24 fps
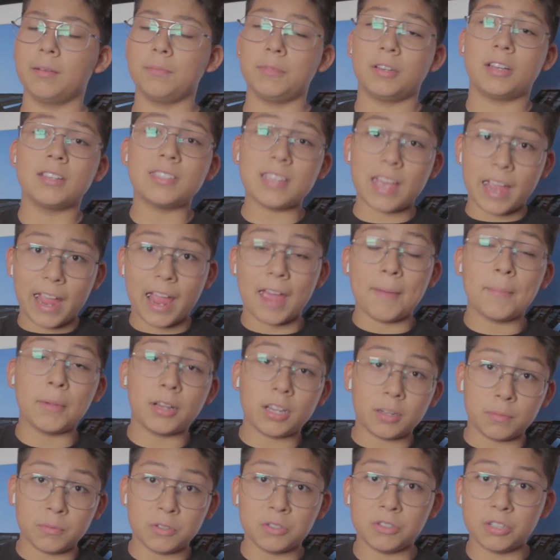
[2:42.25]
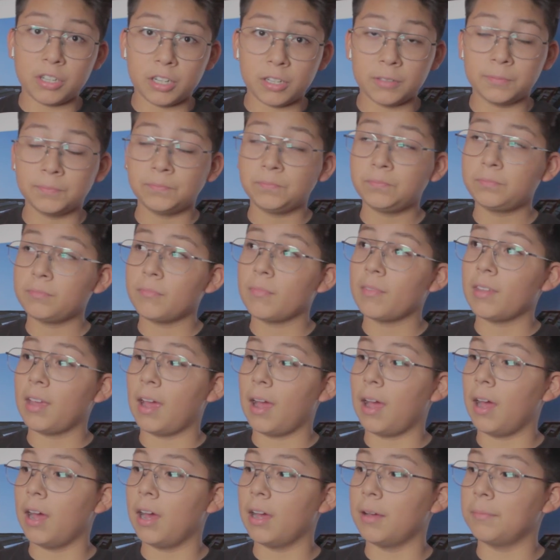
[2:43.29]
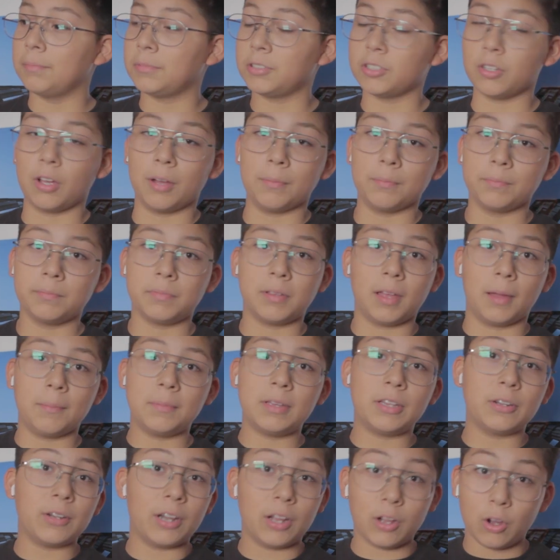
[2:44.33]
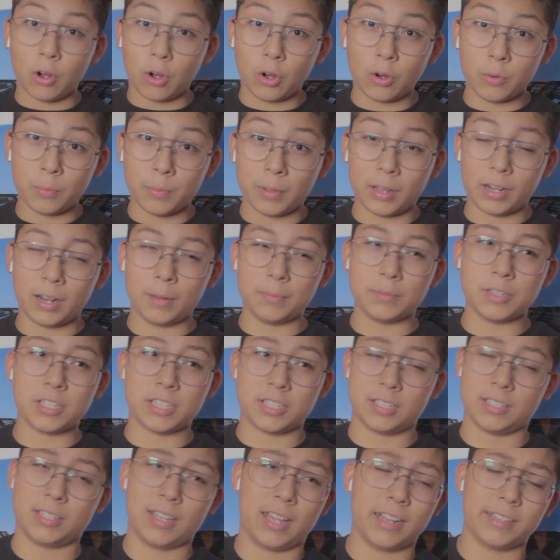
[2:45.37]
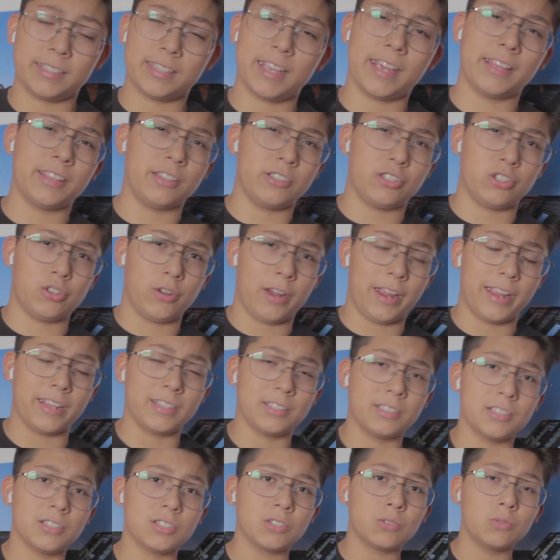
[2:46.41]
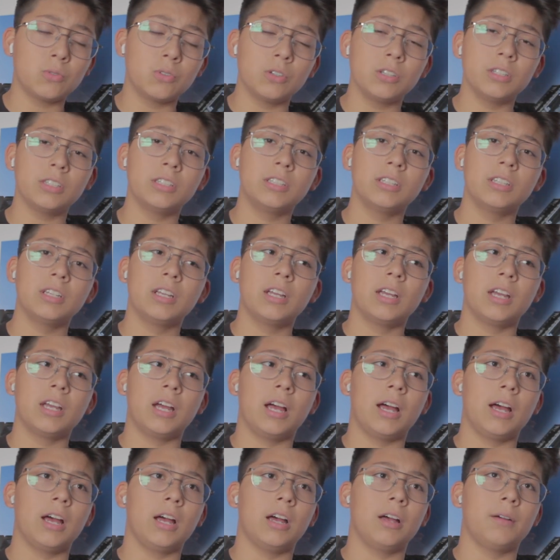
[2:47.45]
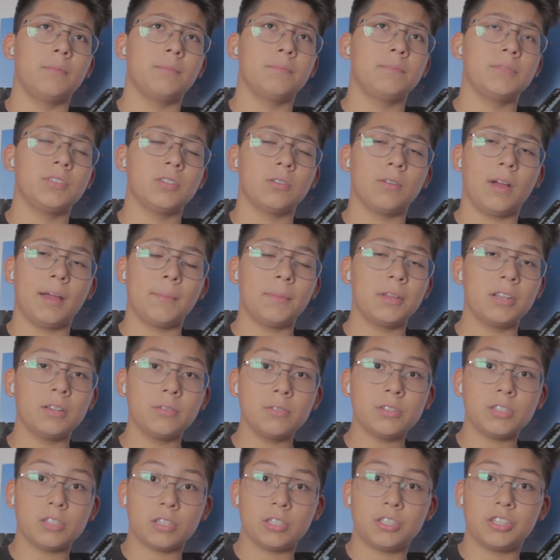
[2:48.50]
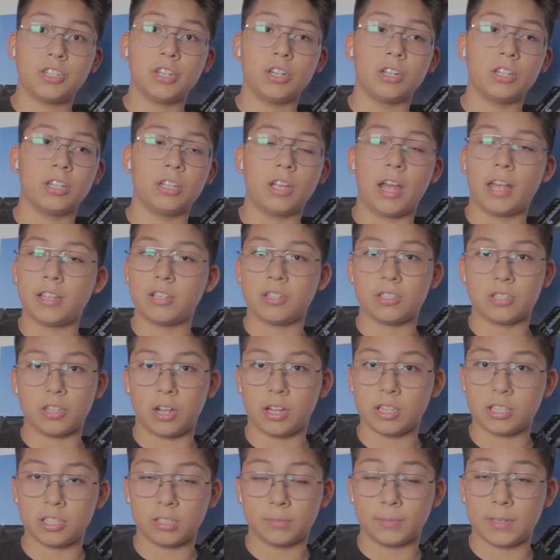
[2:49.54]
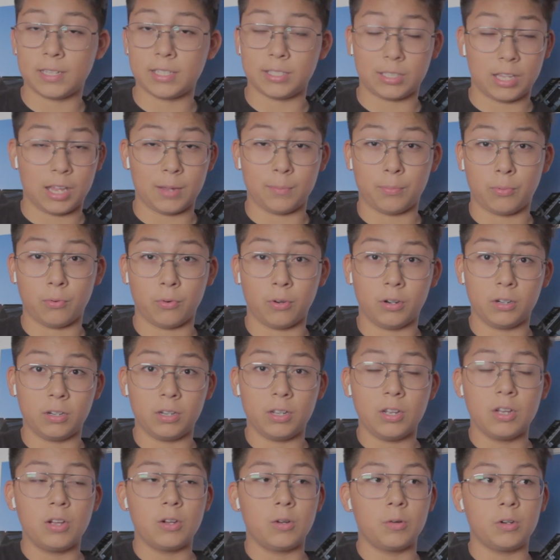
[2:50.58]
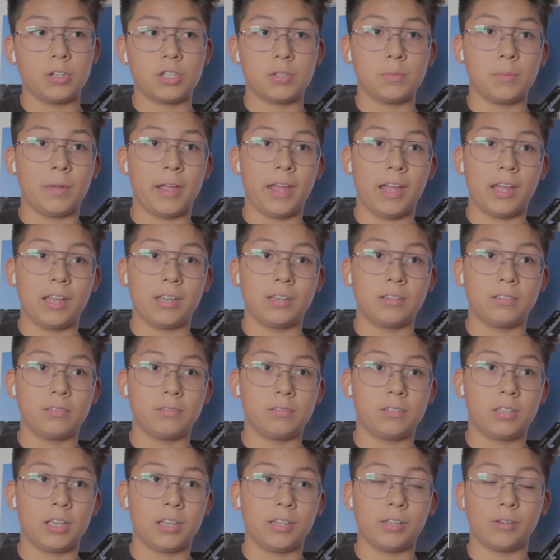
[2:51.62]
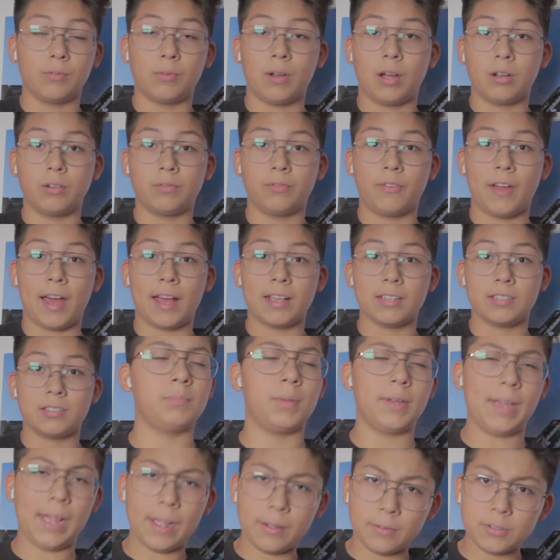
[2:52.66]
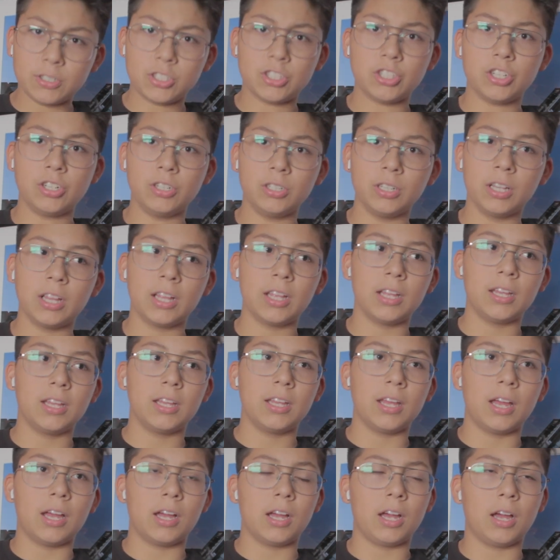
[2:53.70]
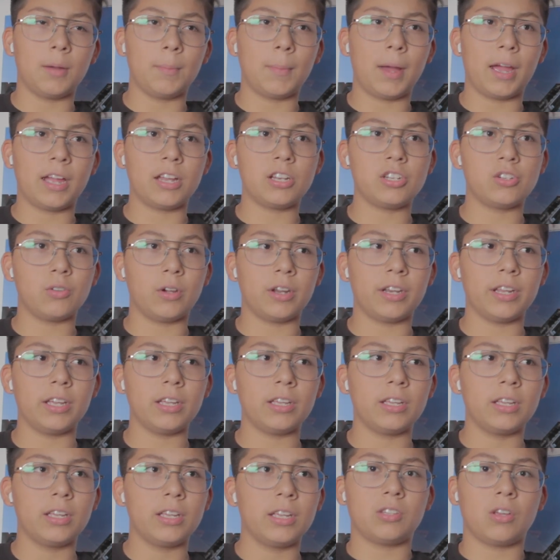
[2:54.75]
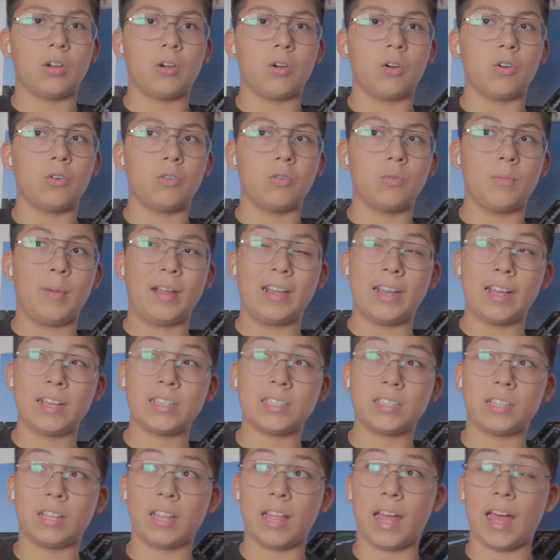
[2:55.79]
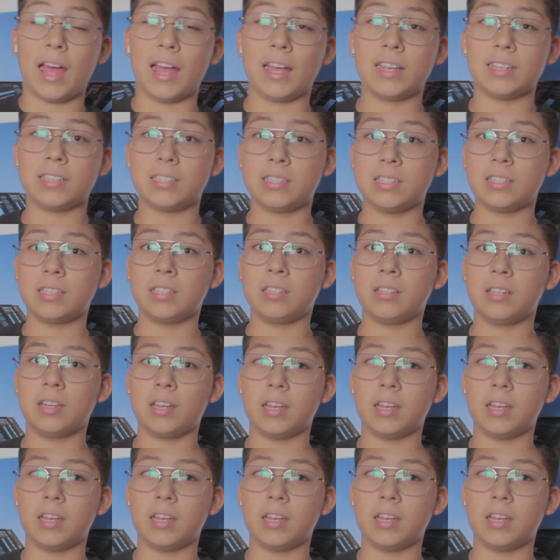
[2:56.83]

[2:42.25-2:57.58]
because I am a commuter. So I'm here at home, and I take the train to school. So I mean, it was chill. As you saw, I took my skateboard, which made getting around fast, but yeah, it was chill. I enjoyed it. So my next class